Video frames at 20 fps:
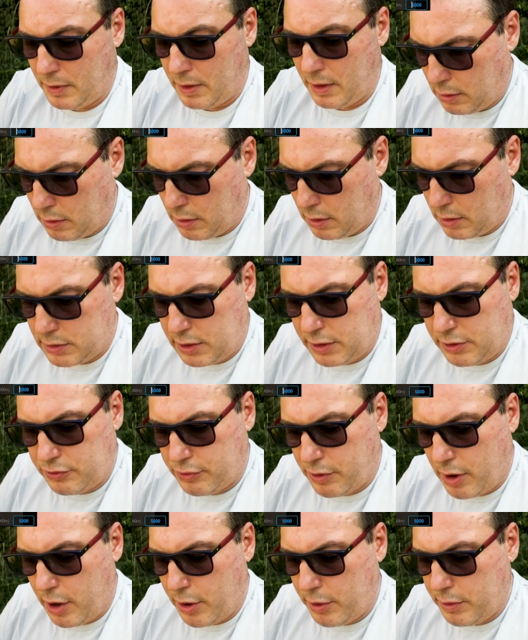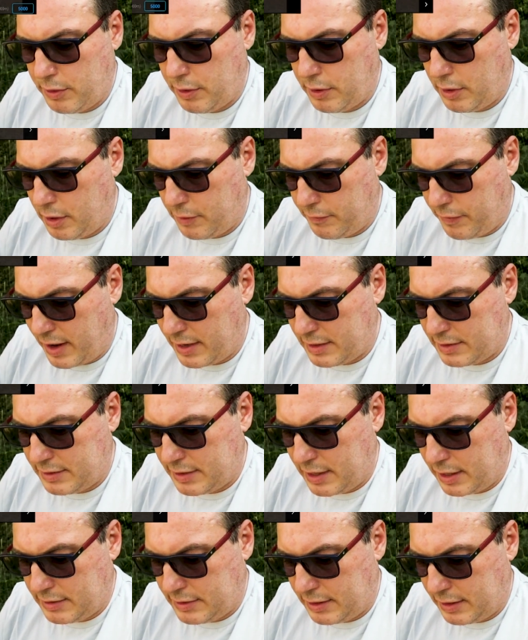It's in drone, advanced
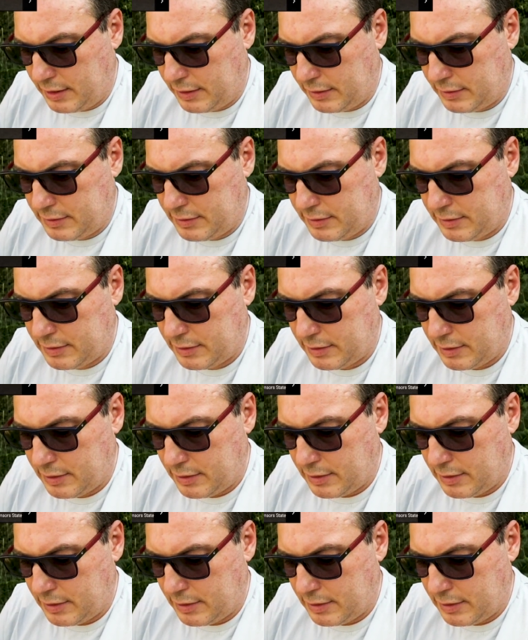settings,